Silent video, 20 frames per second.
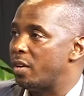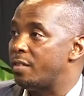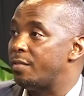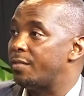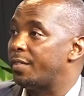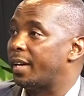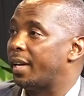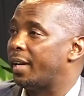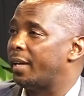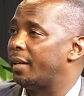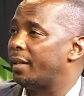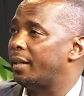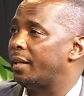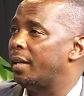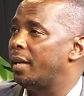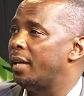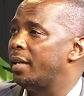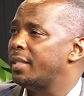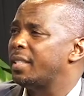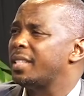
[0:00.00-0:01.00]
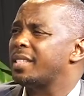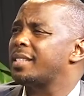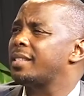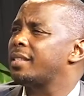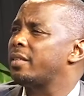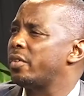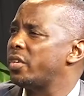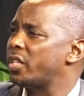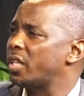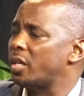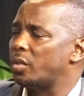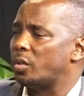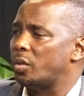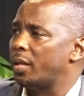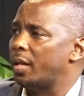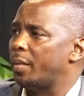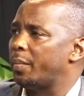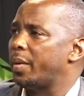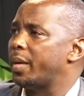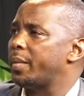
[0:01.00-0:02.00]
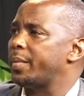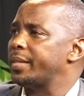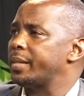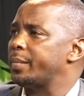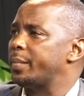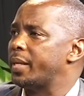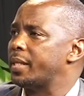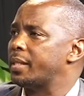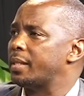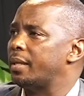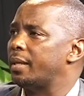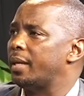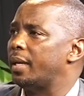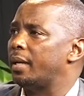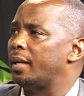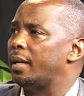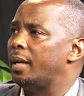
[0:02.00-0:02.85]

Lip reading: Eve can just reach out to that person